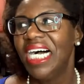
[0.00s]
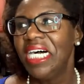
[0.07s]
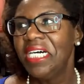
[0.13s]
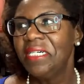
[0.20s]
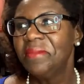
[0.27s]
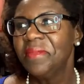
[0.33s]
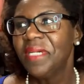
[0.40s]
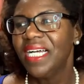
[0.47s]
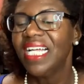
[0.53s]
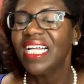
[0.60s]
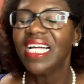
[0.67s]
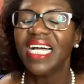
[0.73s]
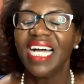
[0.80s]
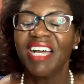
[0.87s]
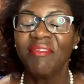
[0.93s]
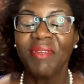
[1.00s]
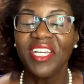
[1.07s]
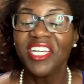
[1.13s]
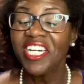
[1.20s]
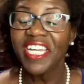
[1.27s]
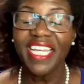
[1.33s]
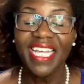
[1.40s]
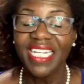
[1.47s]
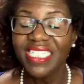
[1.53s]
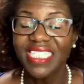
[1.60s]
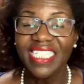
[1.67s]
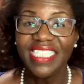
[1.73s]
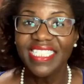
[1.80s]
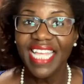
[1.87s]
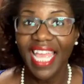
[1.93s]
Um, I've been cooking
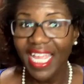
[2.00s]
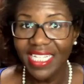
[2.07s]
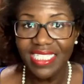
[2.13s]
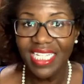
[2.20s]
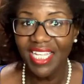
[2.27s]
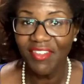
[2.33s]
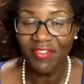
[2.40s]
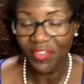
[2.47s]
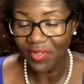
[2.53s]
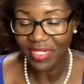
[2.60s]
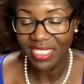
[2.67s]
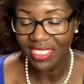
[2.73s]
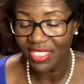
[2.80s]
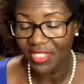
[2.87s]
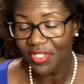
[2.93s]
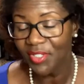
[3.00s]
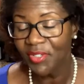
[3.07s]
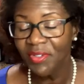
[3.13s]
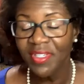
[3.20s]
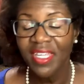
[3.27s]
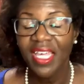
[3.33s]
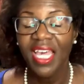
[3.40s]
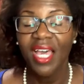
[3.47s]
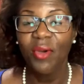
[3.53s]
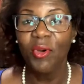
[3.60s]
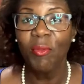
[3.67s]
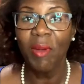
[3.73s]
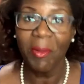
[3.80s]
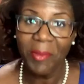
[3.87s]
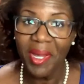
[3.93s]
since 1842.
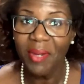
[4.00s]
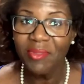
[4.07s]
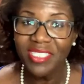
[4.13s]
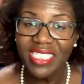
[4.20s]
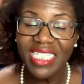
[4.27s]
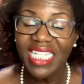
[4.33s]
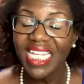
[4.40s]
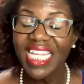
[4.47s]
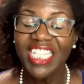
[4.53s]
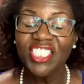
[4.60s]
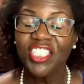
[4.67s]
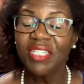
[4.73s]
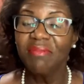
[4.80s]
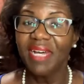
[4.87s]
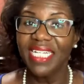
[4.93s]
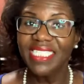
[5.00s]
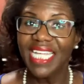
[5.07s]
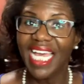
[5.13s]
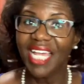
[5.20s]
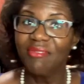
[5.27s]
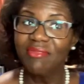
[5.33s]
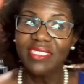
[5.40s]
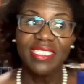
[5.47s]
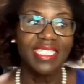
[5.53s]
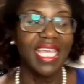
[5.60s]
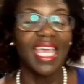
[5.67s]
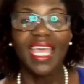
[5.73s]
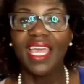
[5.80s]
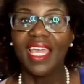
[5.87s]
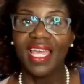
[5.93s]
When my mom was in the kitchen, my dad would
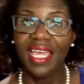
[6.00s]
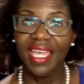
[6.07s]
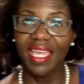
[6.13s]
say